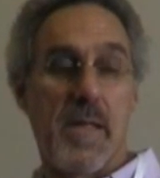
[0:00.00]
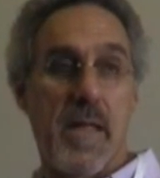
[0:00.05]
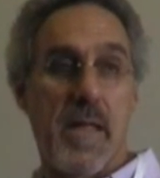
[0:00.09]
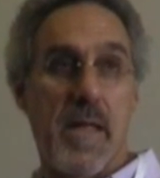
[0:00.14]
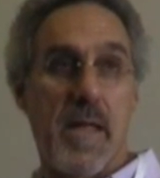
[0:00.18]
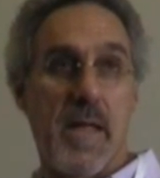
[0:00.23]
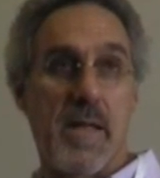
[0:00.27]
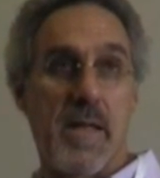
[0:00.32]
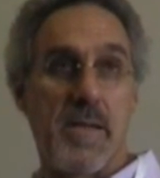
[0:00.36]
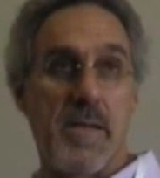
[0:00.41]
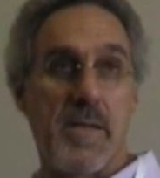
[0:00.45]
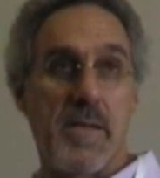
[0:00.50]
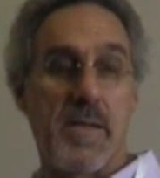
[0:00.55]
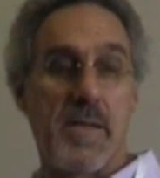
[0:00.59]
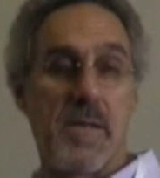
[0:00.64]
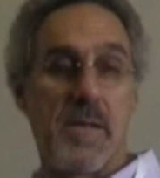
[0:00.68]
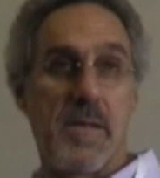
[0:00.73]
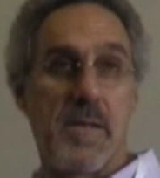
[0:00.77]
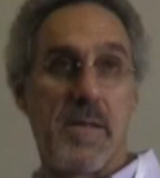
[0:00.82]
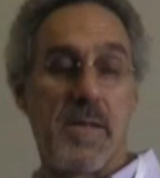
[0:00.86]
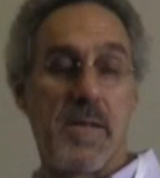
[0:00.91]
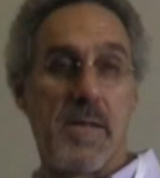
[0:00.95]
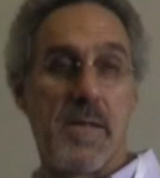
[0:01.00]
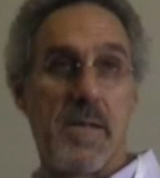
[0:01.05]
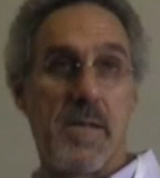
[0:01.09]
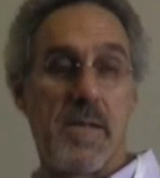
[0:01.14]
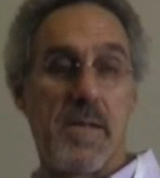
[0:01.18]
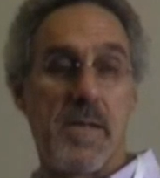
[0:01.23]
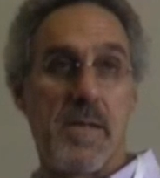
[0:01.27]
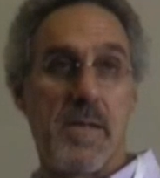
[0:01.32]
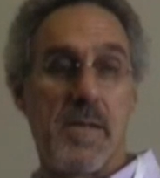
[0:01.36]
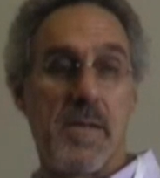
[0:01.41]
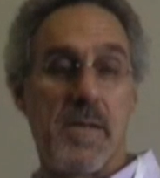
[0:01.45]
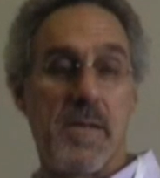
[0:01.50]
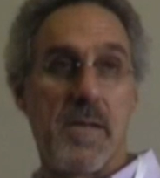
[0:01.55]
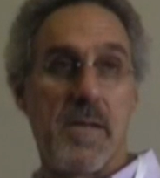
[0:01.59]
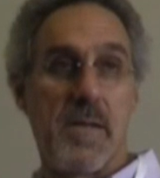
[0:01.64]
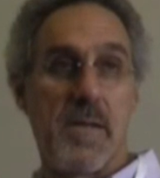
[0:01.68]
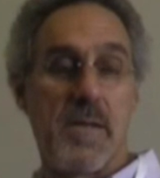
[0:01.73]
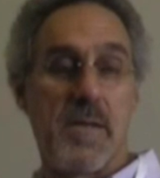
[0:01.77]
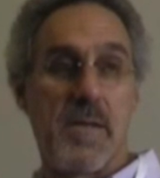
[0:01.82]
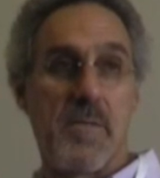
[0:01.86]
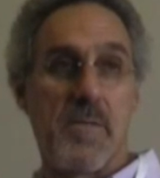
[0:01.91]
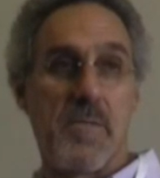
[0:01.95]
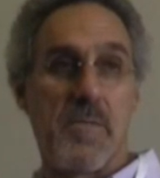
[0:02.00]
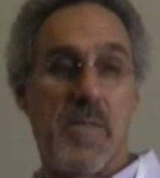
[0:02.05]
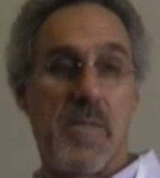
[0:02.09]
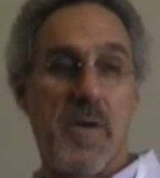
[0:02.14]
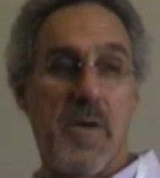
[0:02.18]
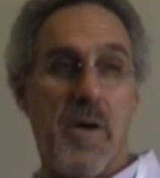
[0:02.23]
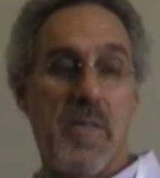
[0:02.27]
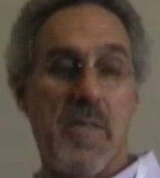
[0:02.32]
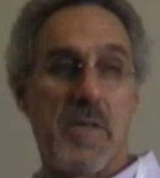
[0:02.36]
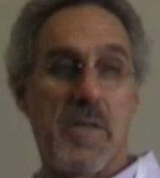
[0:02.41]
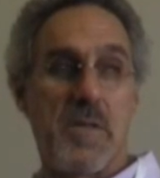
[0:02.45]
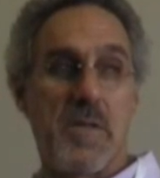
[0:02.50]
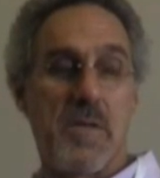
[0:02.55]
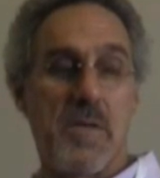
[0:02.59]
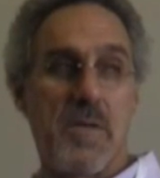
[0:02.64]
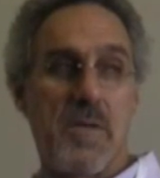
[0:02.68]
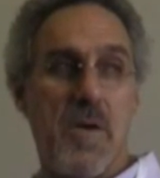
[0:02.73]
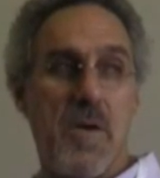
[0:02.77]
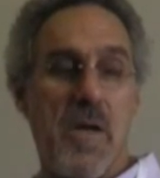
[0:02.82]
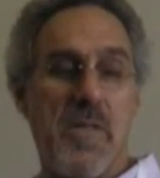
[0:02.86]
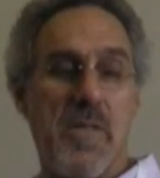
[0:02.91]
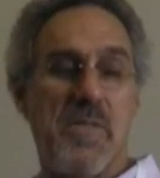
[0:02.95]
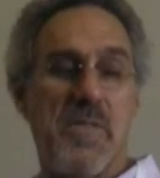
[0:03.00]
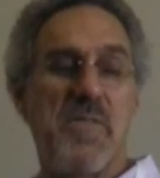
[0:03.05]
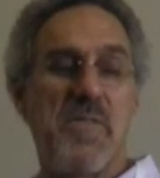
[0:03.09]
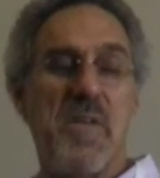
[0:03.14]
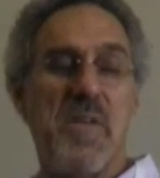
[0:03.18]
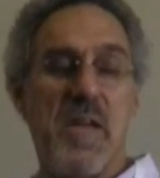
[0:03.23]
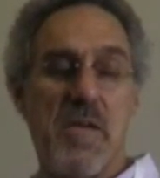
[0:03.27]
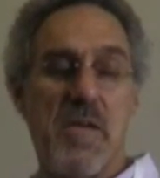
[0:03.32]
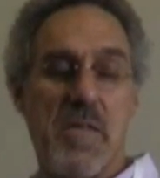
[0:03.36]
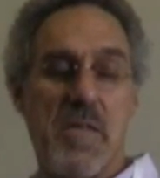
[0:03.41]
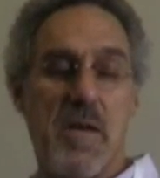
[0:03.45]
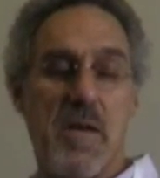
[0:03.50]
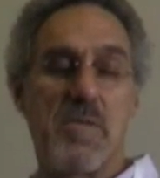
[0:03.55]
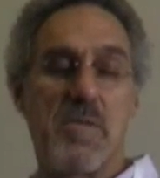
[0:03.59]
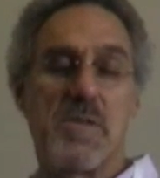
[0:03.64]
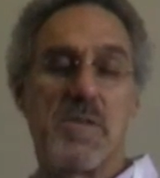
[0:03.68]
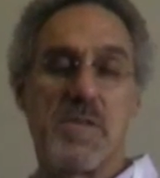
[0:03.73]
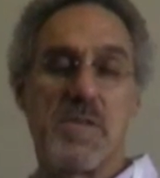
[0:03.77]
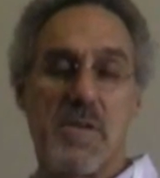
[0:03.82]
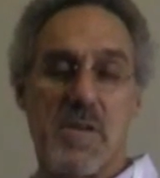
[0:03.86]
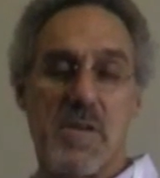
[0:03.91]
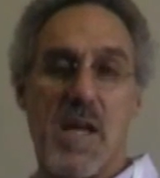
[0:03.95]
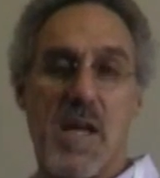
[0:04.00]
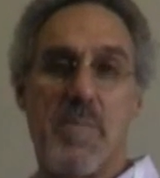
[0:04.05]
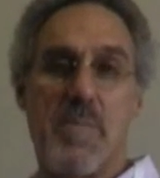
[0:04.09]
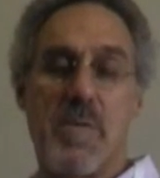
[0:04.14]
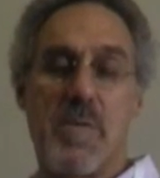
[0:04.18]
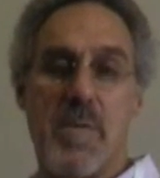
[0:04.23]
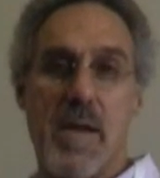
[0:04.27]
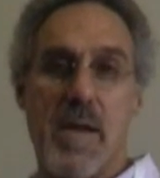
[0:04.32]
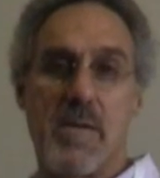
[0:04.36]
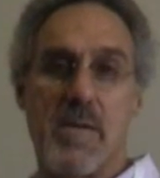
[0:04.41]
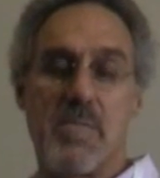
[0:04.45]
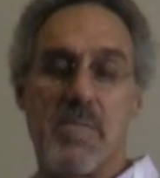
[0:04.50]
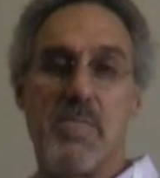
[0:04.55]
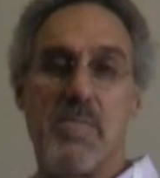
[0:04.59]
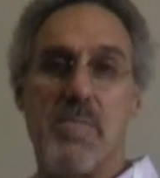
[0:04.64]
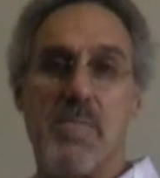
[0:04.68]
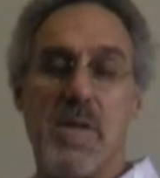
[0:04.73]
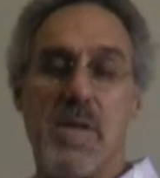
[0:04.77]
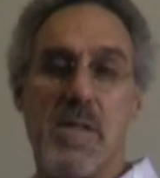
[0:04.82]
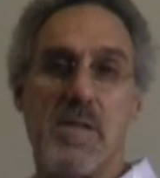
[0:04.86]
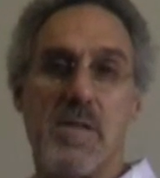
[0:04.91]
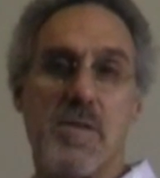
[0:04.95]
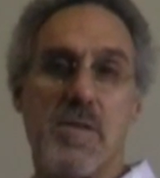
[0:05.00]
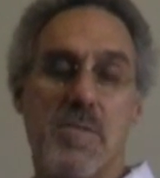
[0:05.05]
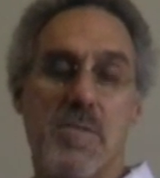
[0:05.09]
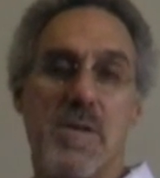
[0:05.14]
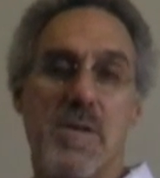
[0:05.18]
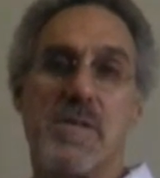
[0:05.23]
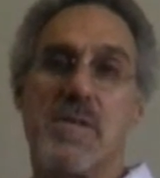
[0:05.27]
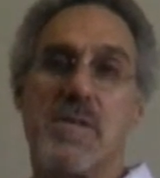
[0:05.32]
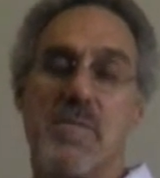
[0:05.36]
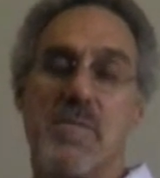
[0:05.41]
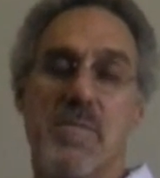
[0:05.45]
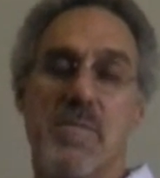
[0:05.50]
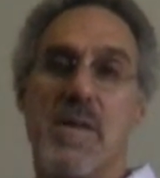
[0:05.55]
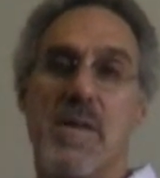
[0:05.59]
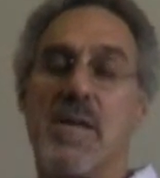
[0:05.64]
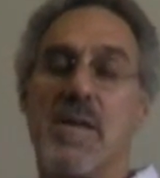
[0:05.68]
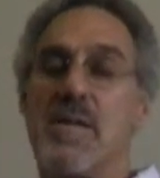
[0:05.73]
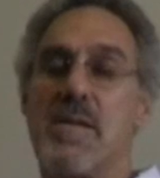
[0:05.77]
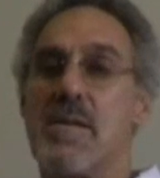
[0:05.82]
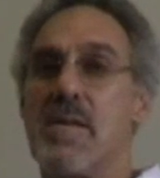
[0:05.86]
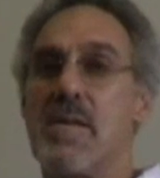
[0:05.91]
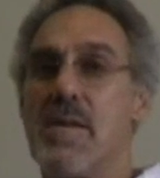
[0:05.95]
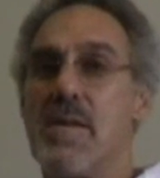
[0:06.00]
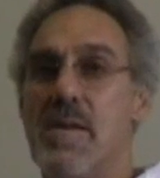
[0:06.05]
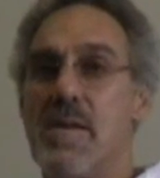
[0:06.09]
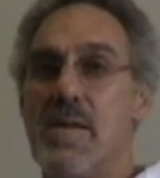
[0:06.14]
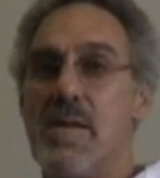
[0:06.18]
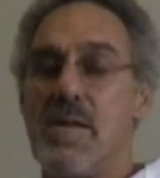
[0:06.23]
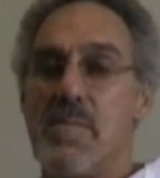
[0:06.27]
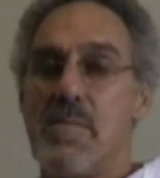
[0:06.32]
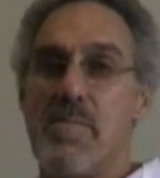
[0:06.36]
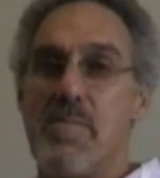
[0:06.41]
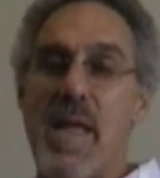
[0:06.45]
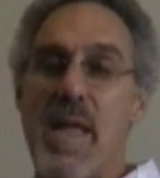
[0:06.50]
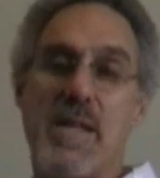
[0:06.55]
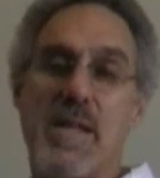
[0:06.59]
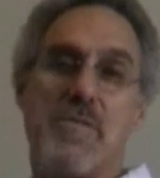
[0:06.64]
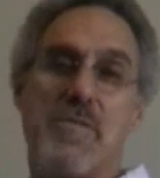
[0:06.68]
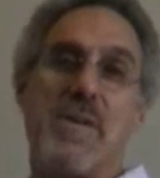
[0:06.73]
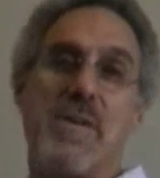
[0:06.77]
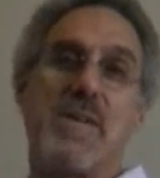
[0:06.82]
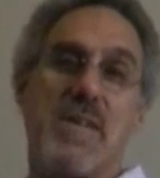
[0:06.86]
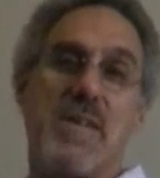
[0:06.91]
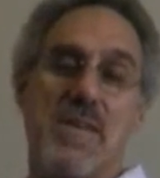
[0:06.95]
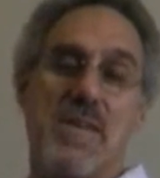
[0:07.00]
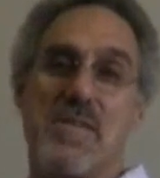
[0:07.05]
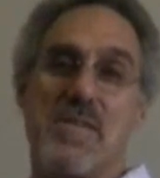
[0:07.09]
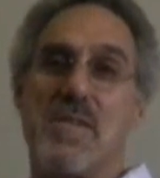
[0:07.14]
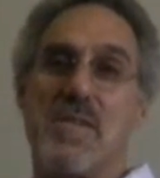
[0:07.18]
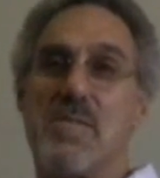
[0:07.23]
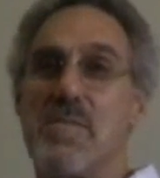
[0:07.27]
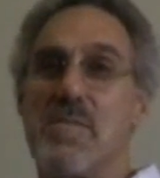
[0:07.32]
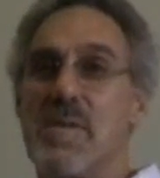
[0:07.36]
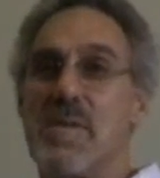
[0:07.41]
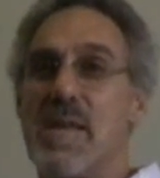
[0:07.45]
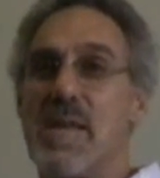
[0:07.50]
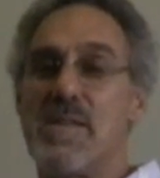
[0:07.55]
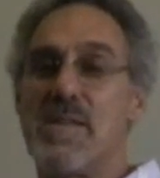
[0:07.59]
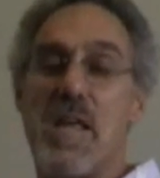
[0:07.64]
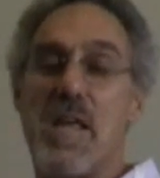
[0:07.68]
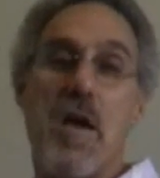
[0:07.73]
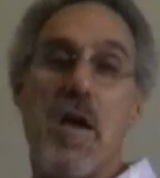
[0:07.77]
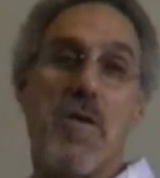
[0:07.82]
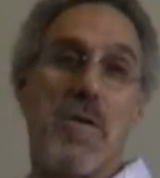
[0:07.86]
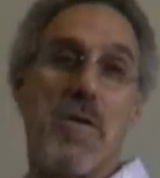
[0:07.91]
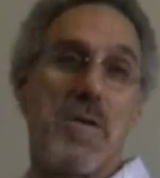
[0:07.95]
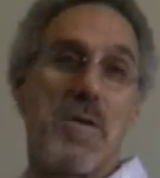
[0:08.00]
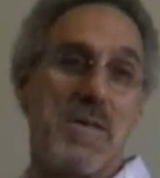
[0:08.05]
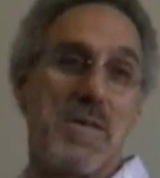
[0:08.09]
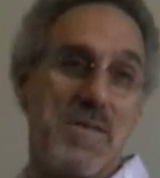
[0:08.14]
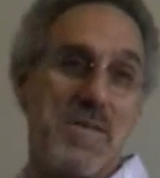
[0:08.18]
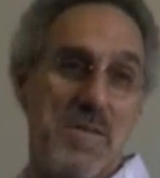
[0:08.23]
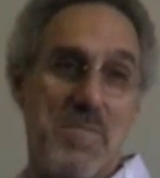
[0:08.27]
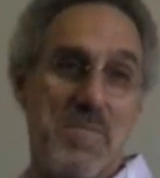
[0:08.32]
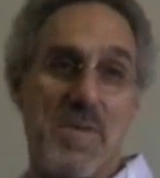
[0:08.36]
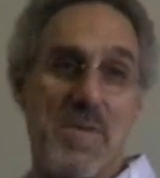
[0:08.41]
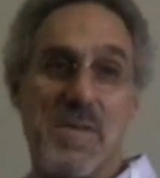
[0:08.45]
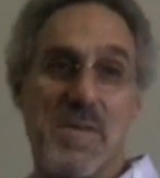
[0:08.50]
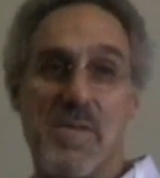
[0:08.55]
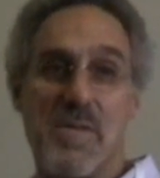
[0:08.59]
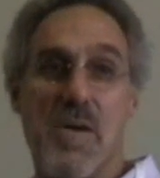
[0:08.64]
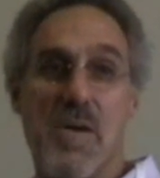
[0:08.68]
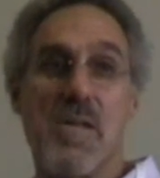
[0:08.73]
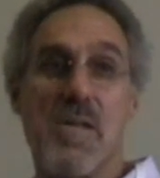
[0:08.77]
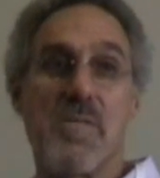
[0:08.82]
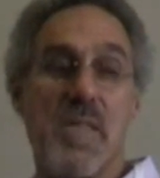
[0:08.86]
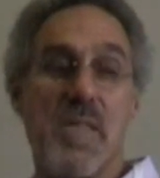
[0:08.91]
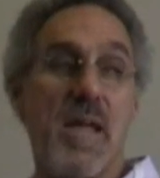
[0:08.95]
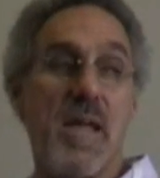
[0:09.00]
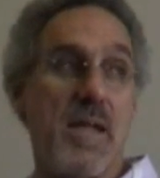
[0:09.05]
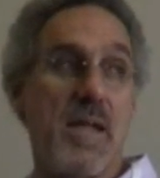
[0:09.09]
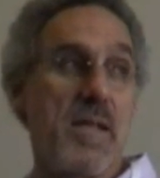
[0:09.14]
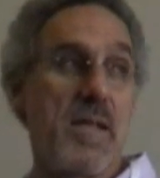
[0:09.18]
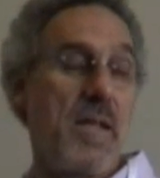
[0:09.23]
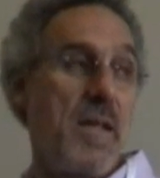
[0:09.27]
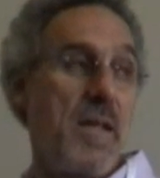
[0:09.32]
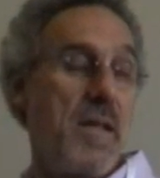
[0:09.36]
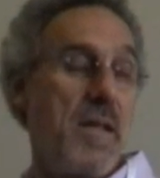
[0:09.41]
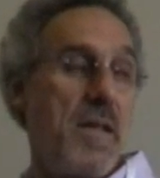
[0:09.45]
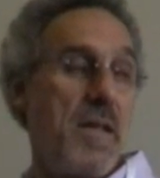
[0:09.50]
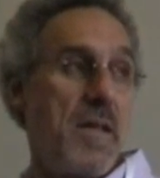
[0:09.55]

And with all the fear that was stirred up about militarism and patriotism and terrorism and all of that,